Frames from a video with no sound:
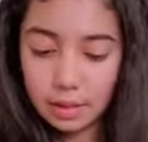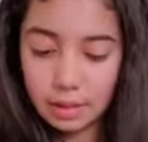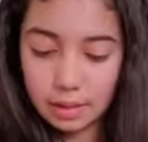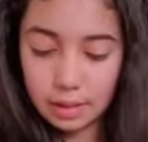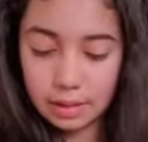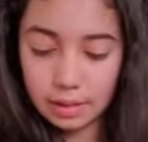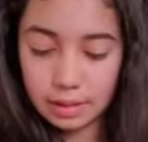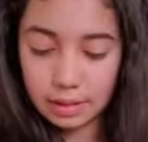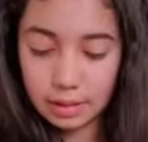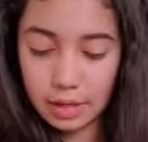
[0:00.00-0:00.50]

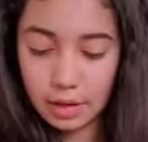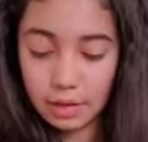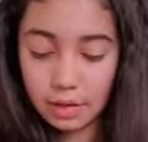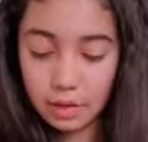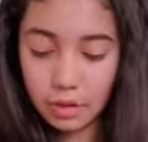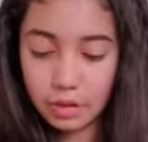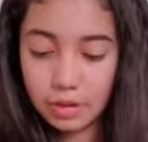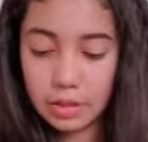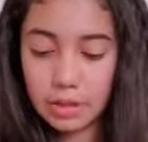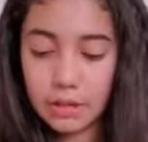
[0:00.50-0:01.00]
This is how
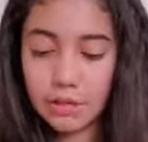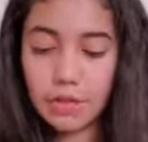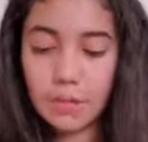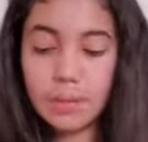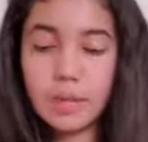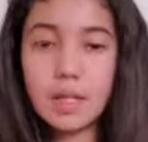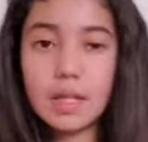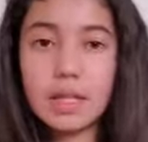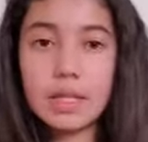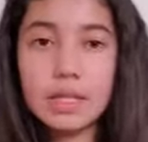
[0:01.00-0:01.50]
it looks like
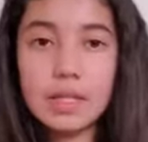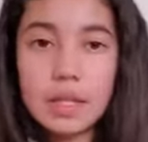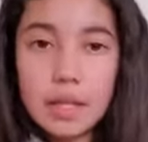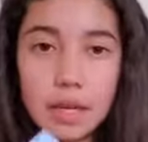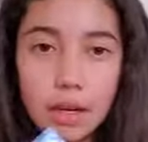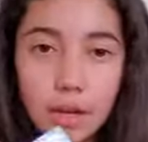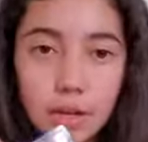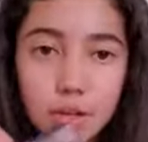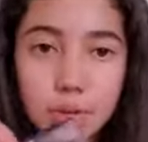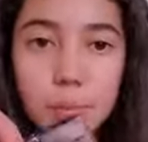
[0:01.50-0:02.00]
from the inside.
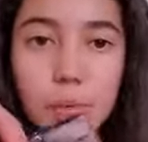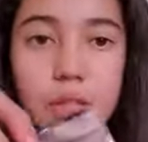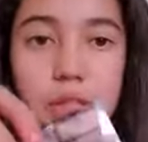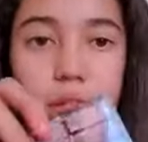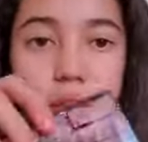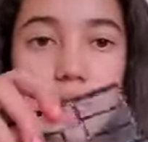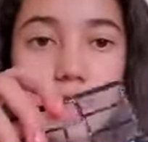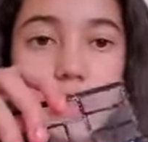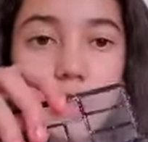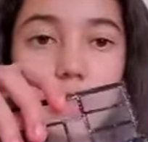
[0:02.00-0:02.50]
It also brings
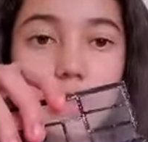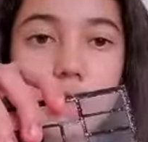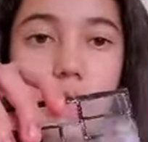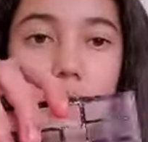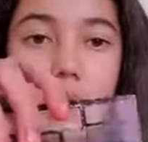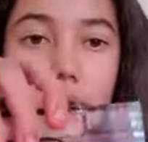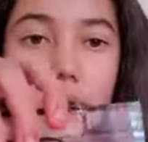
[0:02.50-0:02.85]
like a little